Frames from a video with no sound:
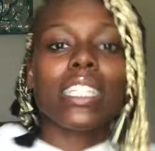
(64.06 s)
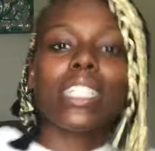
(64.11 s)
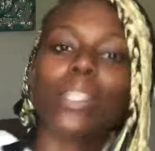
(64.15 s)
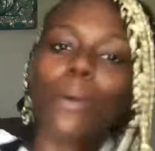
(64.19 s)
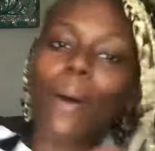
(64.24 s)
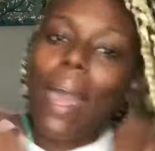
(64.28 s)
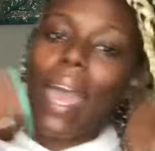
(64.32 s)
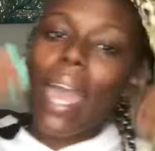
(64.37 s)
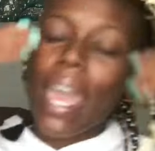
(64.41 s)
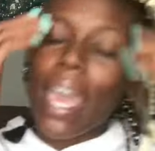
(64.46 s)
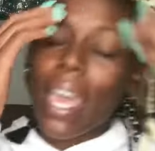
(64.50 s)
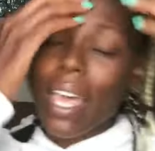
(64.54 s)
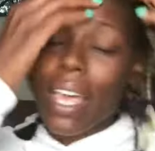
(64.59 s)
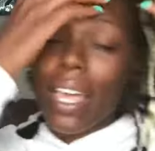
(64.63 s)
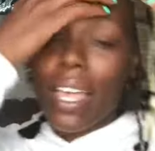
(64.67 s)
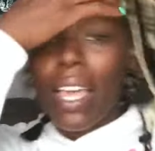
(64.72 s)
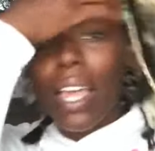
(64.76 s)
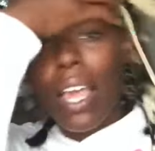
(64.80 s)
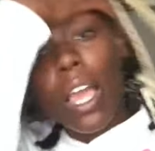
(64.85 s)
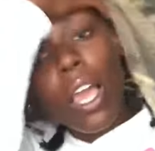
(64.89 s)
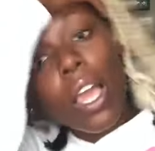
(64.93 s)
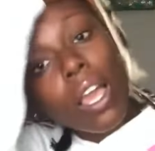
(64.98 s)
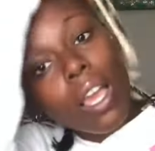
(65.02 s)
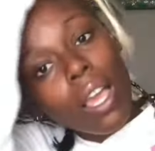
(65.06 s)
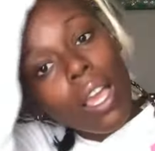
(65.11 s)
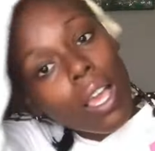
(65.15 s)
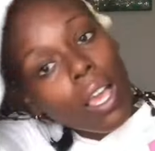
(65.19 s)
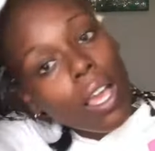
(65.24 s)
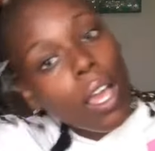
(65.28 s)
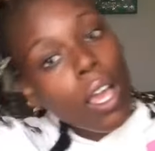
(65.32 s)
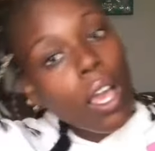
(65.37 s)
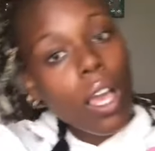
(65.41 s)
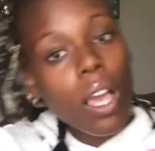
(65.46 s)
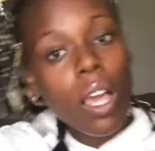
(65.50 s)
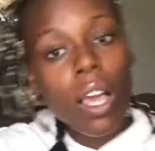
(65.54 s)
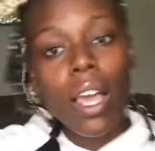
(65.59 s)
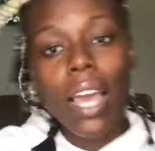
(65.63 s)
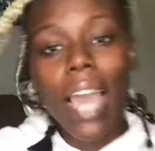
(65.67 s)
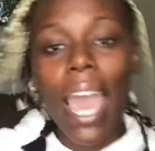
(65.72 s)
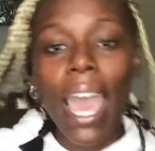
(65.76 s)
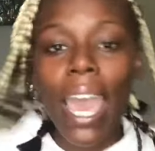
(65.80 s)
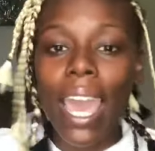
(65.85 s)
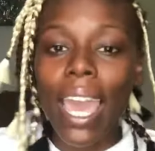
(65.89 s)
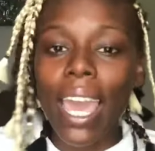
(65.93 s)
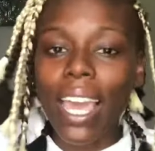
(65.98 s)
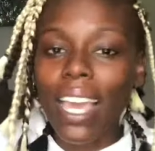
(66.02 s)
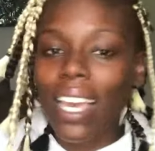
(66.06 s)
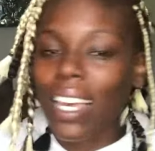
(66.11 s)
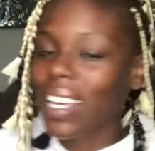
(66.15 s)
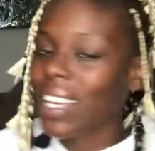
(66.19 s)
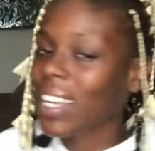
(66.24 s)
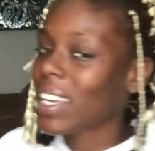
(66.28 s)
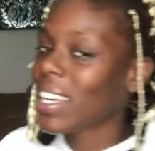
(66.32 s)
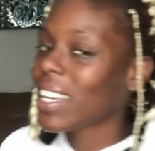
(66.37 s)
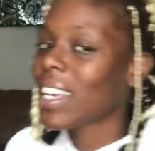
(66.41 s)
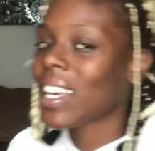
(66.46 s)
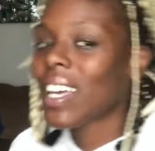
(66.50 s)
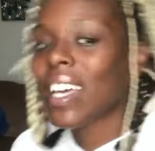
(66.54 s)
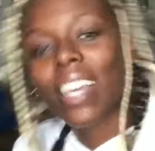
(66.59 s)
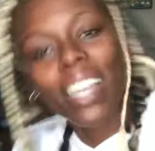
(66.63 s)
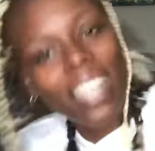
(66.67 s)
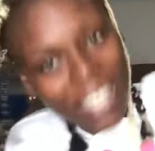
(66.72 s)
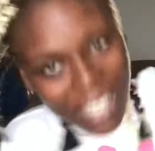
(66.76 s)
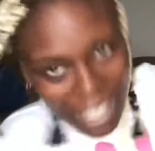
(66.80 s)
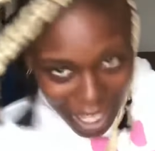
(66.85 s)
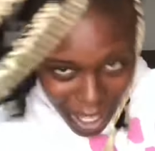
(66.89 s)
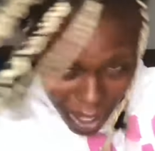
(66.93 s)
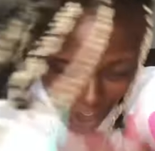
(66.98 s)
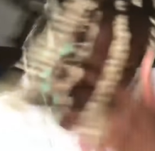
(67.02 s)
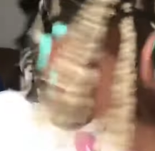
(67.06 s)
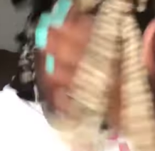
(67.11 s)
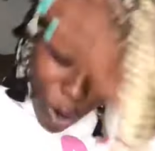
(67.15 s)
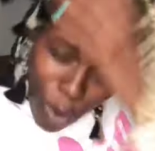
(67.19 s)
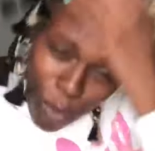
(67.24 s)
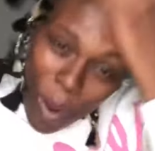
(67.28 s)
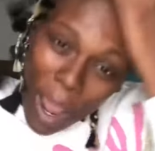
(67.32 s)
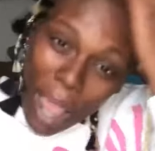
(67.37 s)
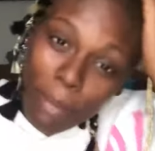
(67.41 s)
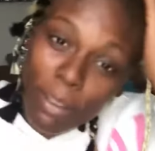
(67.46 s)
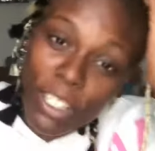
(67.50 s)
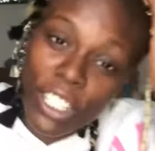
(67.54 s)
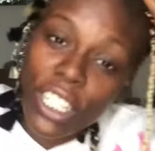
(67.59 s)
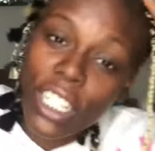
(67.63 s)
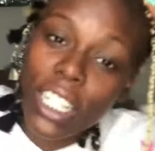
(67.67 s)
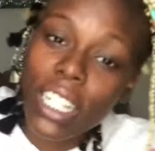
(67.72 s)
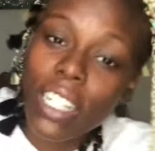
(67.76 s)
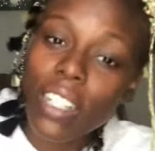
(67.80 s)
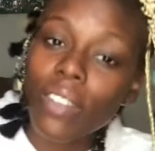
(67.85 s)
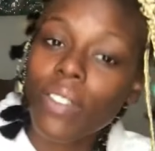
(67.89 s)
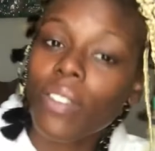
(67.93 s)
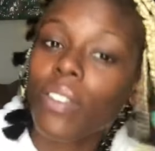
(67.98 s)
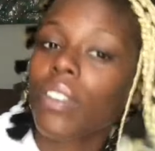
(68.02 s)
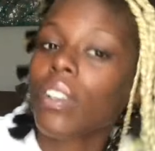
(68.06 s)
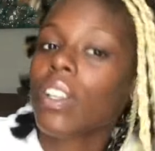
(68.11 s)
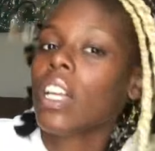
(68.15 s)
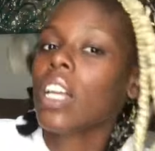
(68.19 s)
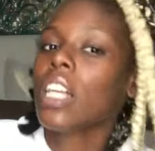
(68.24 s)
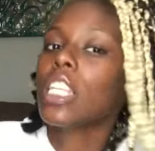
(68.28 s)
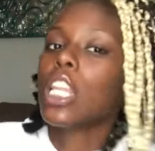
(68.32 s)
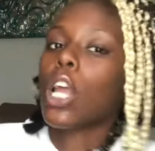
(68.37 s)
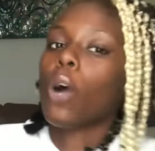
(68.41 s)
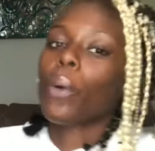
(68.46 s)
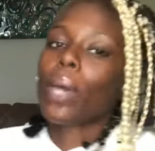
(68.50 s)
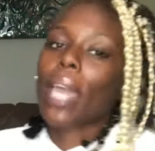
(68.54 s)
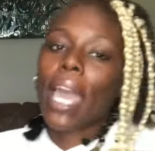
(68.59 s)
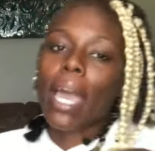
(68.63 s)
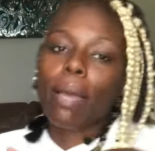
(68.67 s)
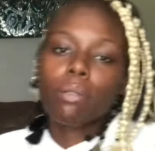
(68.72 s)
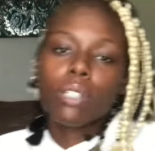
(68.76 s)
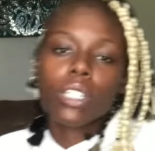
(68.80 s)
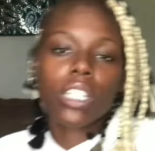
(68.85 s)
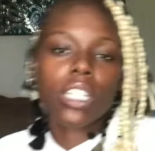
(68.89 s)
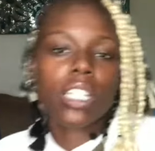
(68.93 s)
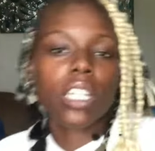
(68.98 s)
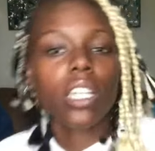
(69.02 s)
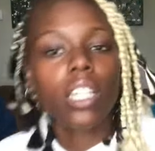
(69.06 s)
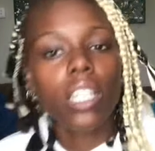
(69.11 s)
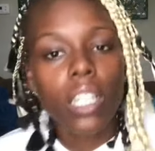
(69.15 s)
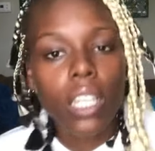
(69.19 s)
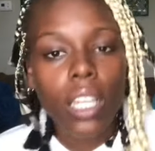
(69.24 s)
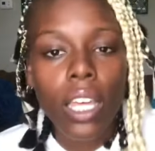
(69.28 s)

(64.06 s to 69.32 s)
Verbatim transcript: swag. Hey, real rap shit, no cap shit.